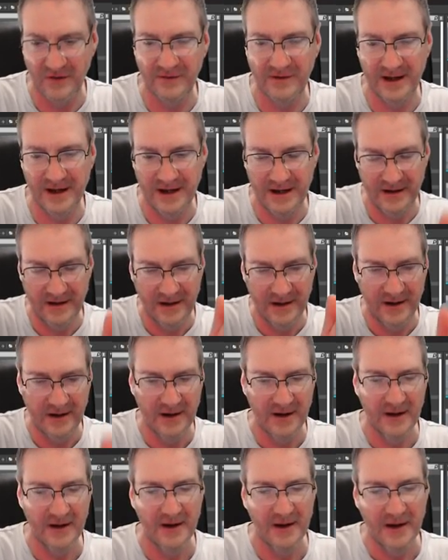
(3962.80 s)
sitting on
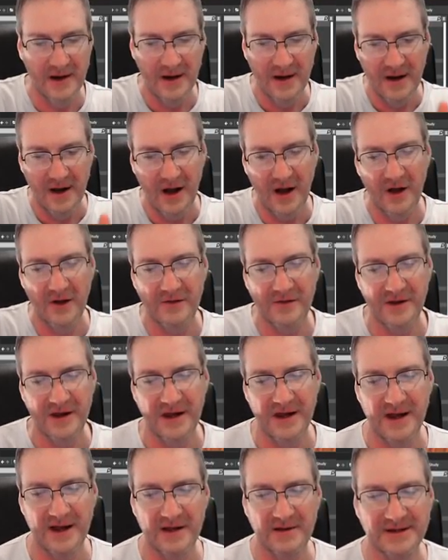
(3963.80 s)

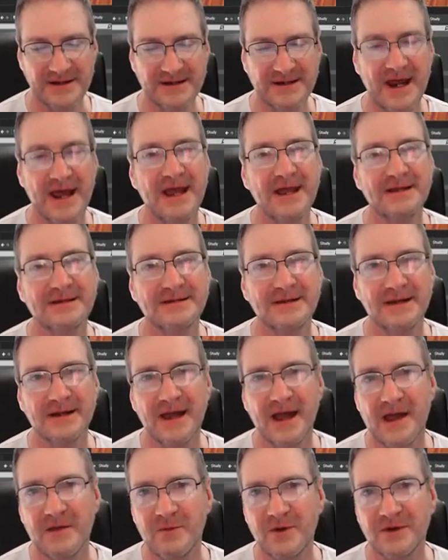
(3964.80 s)
the stands that
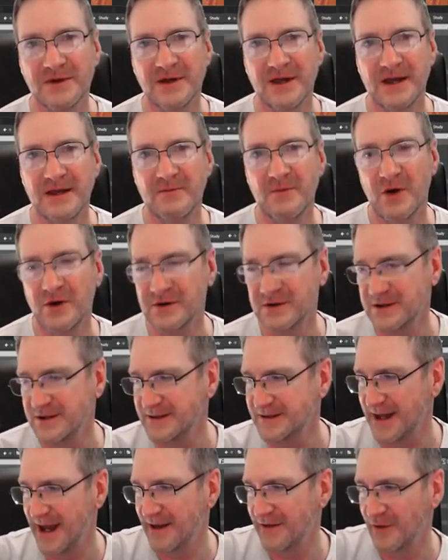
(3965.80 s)
came with the
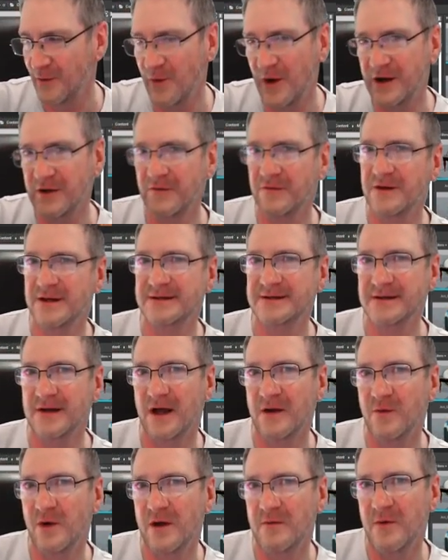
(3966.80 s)
monitors, and the one on this
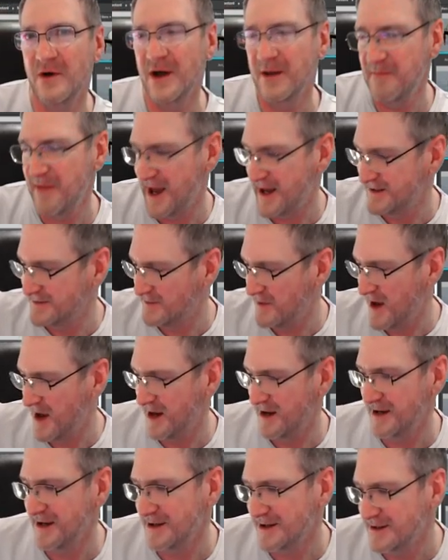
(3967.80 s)
side where my mouse
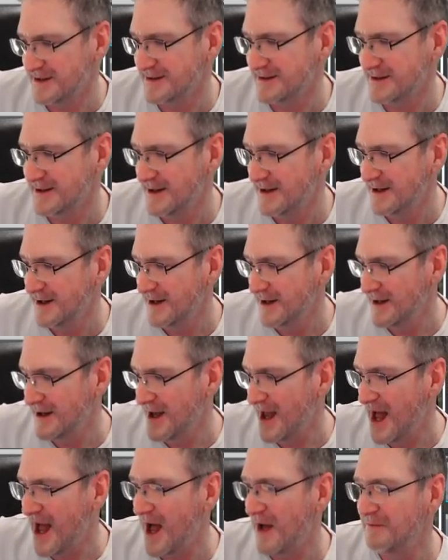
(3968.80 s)
pad is,
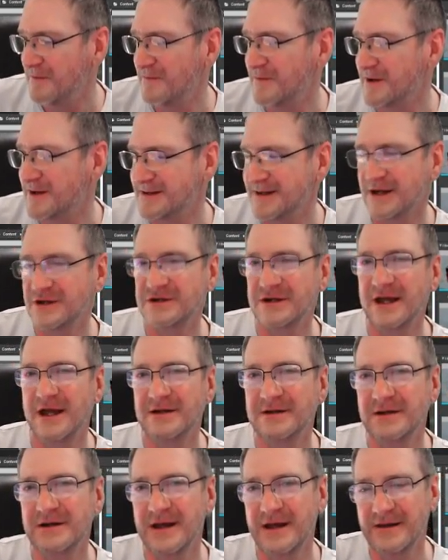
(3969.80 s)
half of it is actually
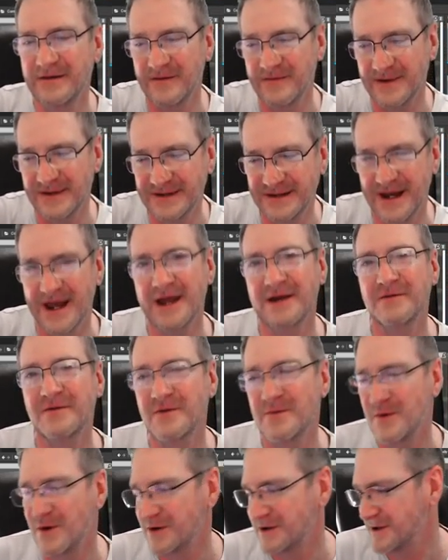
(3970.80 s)
underneath of the stand of
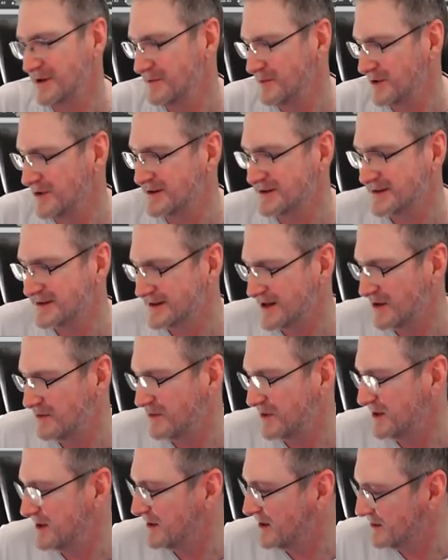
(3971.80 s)
the monitor because it's
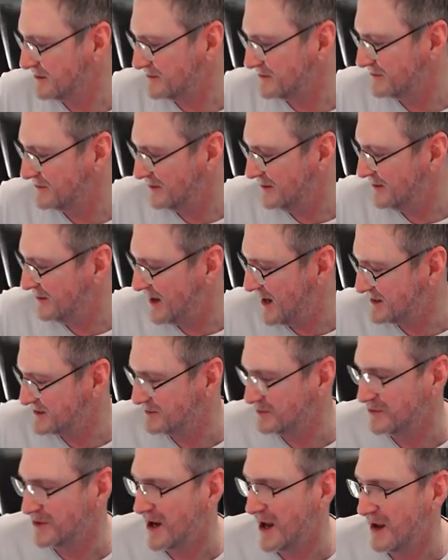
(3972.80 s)
so big. I had
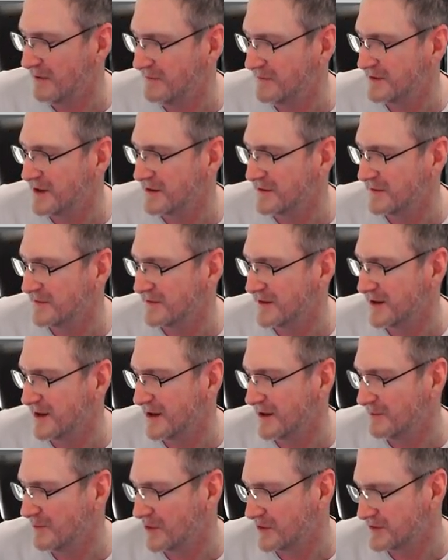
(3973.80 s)
to put half of it under
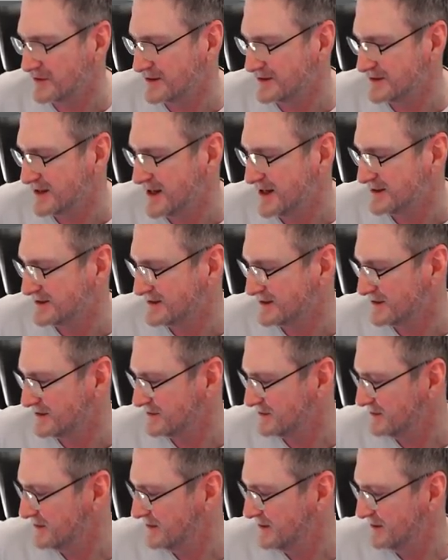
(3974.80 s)
the monitor stand,
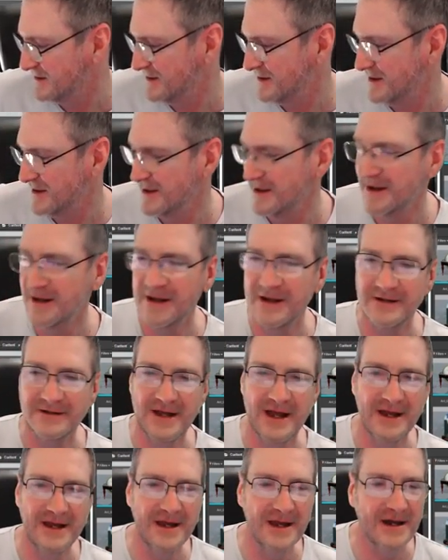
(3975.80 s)
so
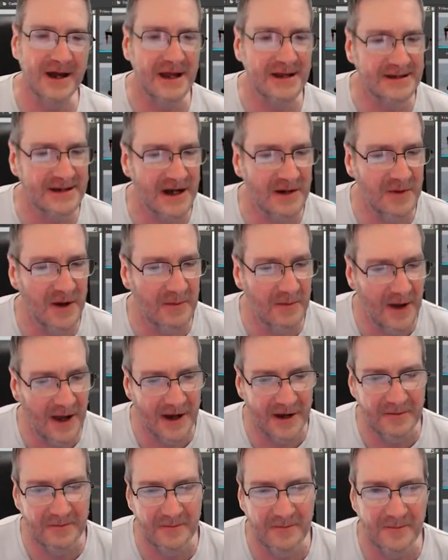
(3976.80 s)
taking it out is going to be a
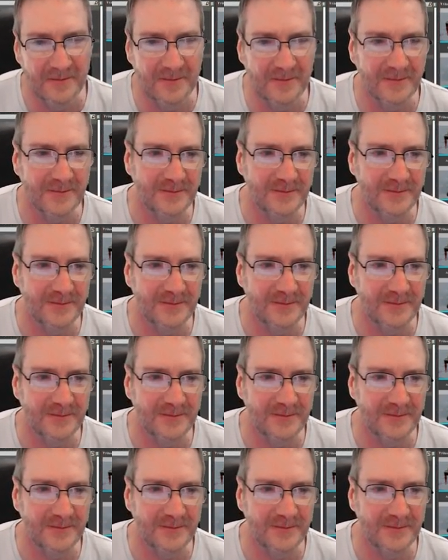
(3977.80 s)
pain.